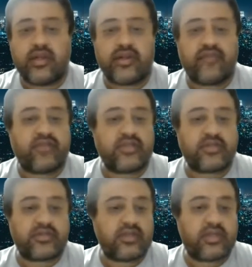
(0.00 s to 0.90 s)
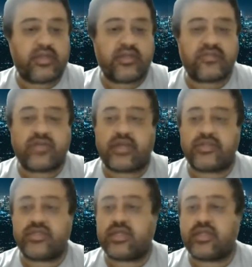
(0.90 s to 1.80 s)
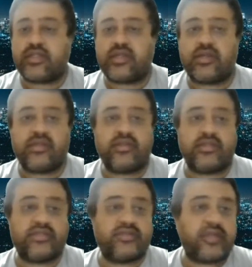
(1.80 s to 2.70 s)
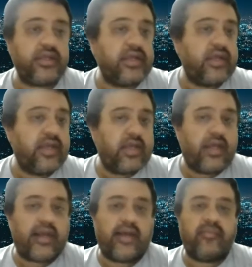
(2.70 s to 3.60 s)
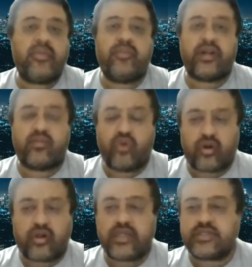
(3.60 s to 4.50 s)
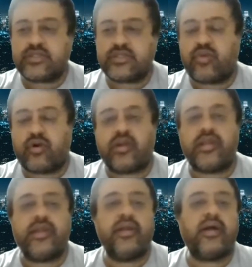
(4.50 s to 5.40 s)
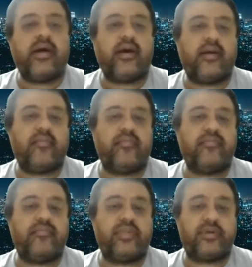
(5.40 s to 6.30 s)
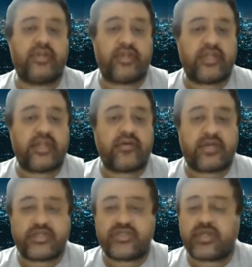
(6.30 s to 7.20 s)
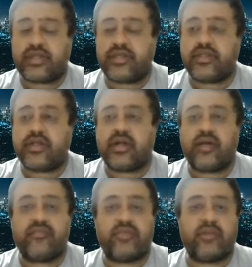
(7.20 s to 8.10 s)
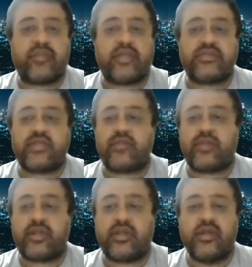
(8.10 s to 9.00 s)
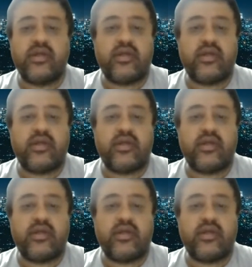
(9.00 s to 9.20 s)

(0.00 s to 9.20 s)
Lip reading: different strategy other than these three. But more or less, broadly, traditionally, a pricing